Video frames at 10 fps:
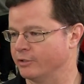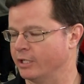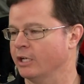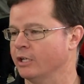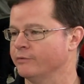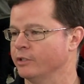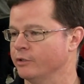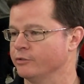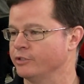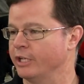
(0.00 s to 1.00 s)
So they kind of have an
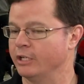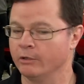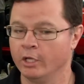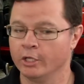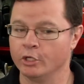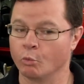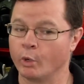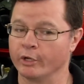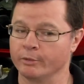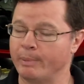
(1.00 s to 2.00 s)
understanding of you know
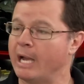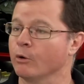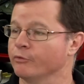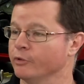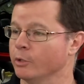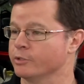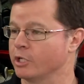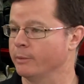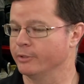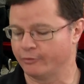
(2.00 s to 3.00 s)
where the power flow is
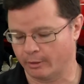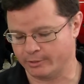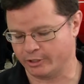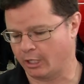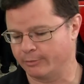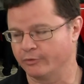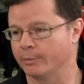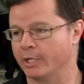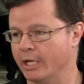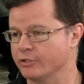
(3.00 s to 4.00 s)
coming from. Is it coming
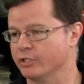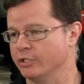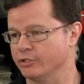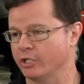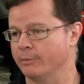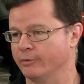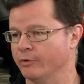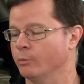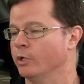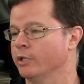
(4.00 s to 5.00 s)
from the engine? Is it coming
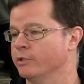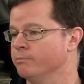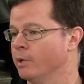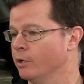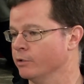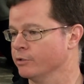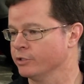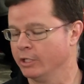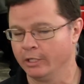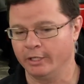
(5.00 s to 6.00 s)
from one of the motors?